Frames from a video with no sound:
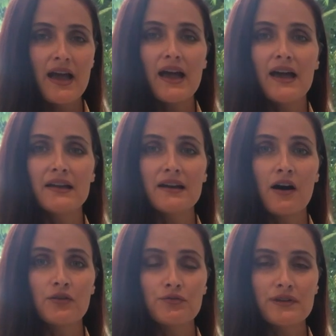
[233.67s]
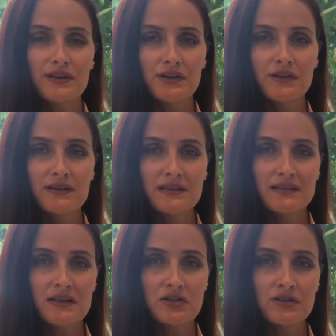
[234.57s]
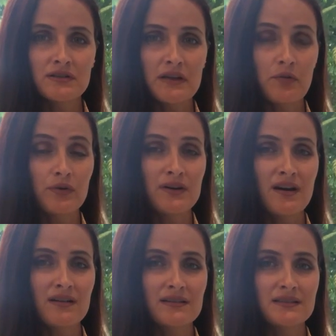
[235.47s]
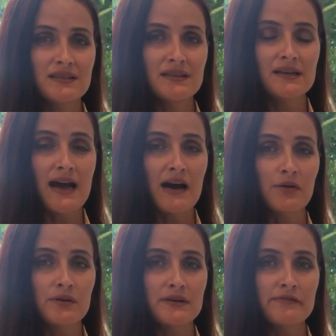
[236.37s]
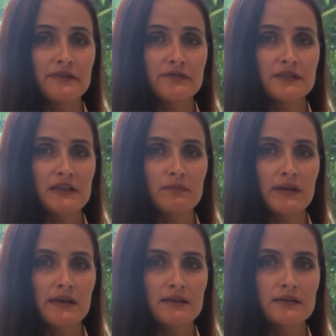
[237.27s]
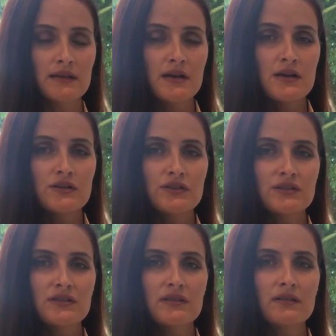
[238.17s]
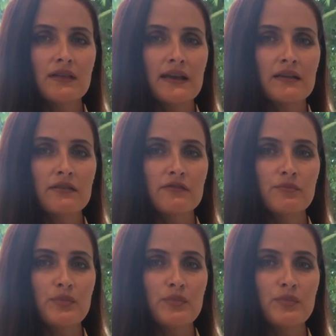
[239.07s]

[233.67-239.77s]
And on reoccurring sessions, I would not exceed 1 hour and 15 minutes, just to the length of